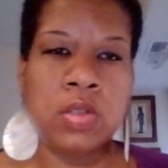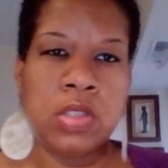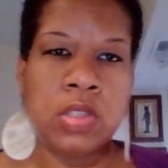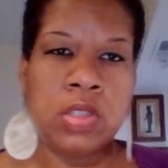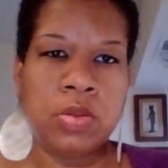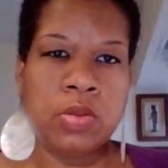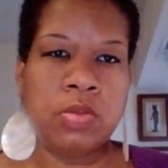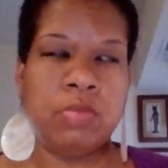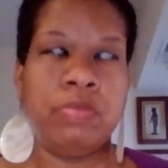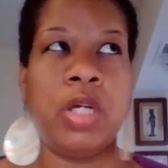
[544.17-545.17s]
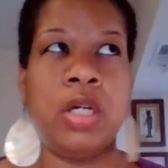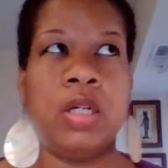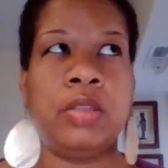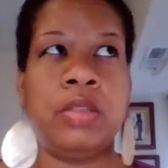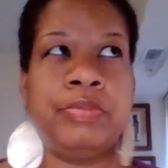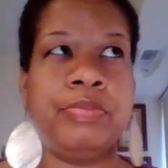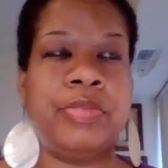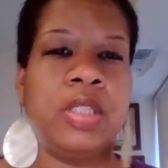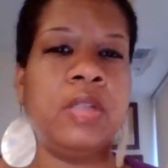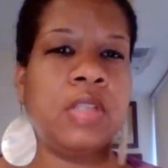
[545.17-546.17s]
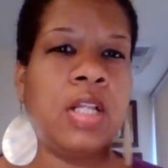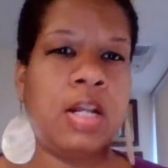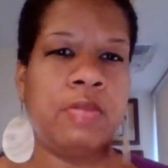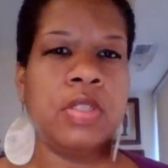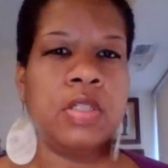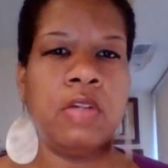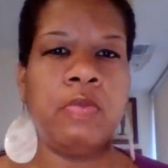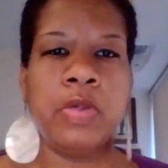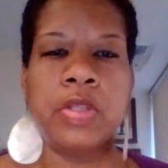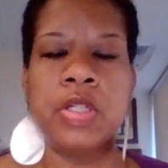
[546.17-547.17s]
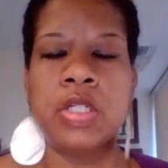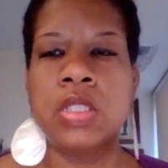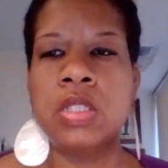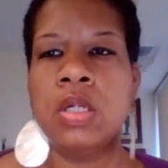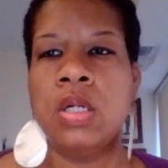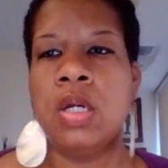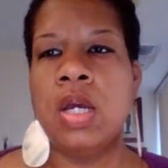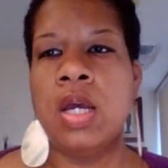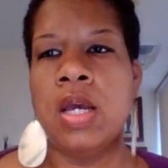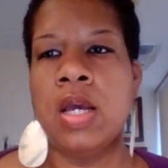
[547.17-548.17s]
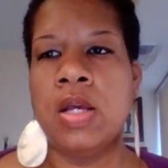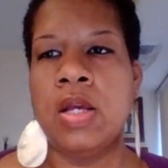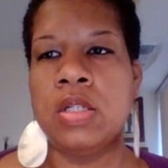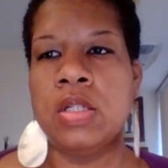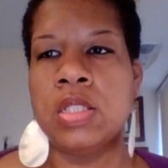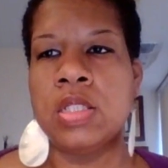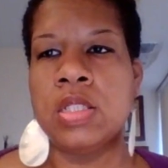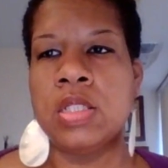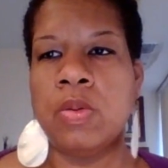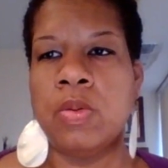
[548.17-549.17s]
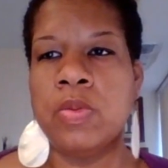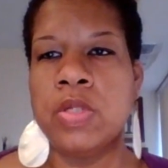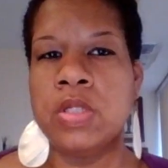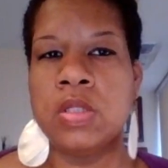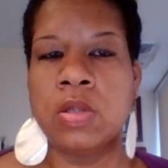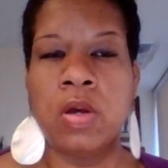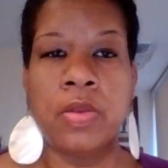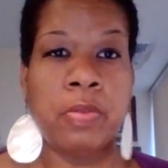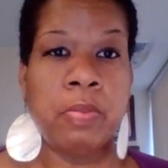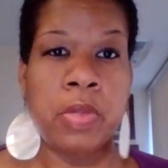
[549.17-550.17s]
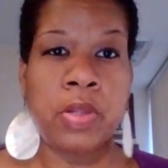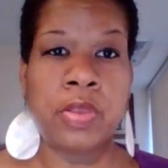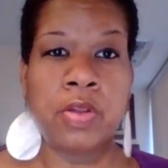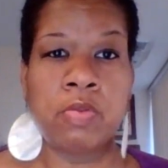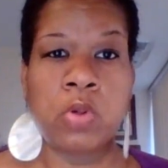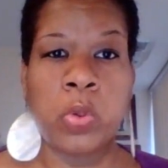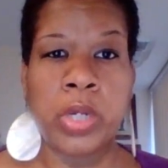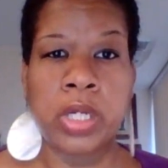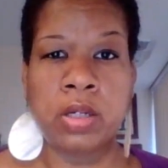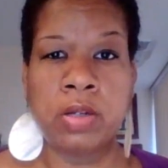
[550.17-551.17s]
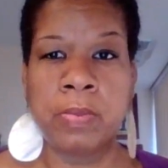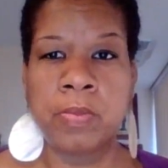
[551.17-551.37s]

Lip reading: actually shares a lot of his stuff with us. And so this is called The Myth of Quick.